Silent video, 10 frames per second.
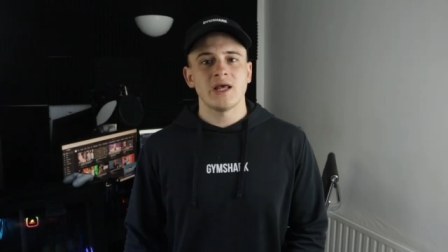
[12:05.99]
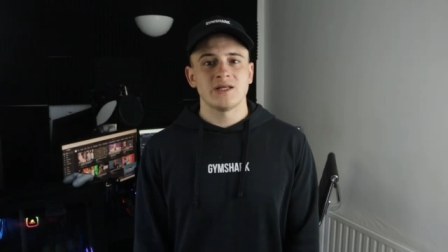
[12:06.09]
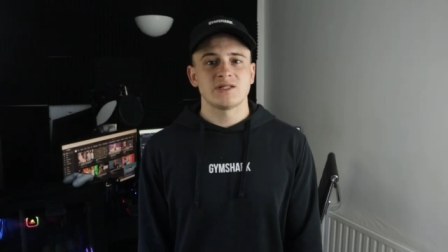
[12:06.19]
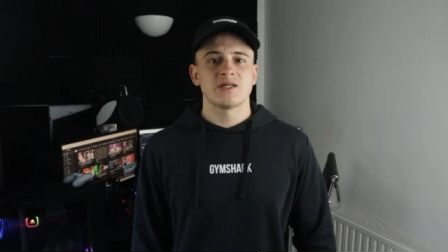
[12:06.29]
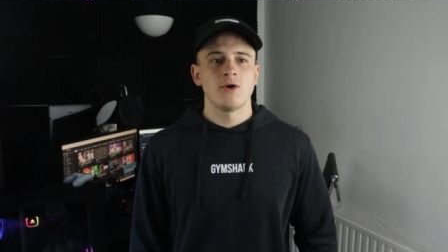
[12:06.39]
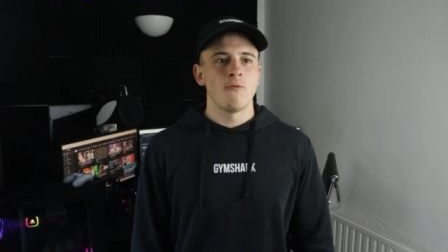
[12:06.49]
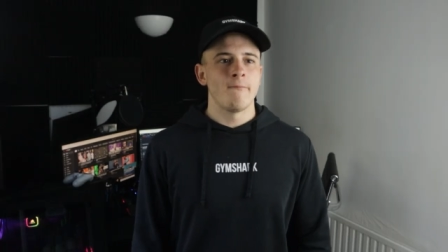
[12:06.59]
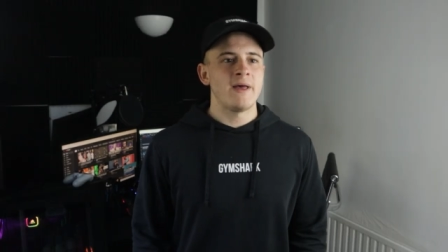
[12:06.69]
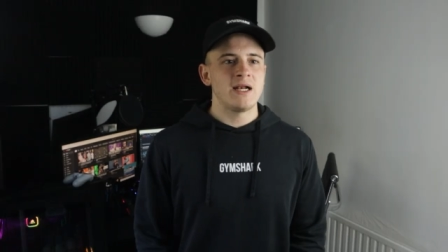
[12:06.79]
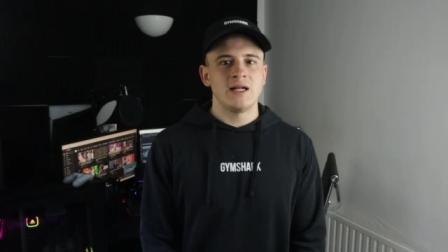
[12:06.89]
It's still
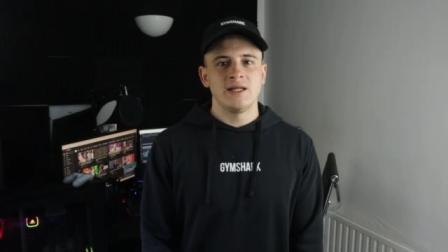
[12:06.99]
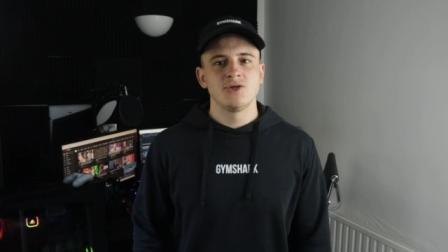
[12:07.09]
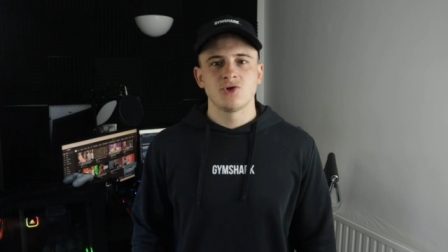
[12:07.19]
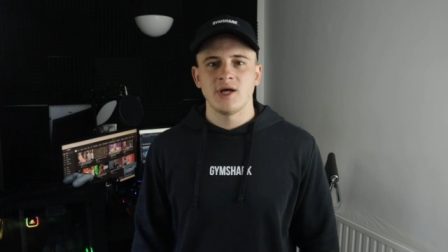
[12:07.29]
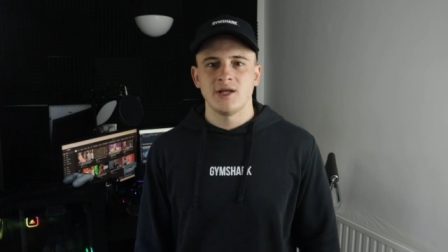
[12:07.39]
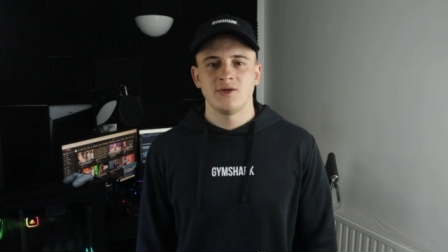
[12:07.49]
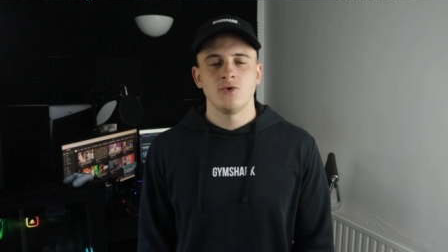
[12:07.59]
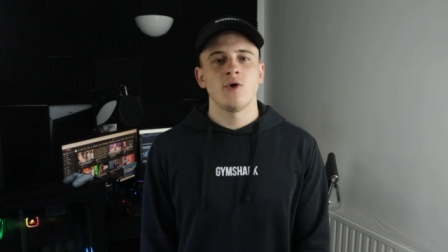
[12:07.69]
mentally draining. You